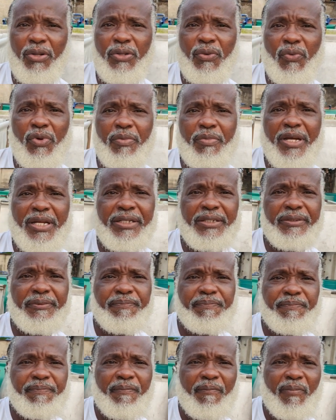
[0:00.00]
the women
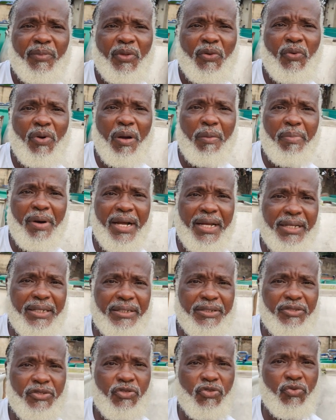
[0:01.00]
who are
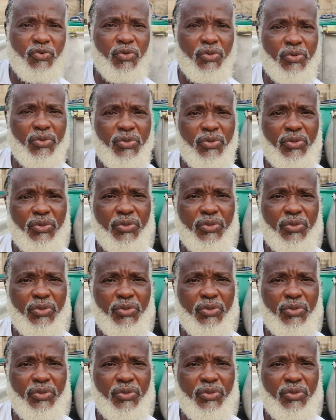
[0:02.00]
buying to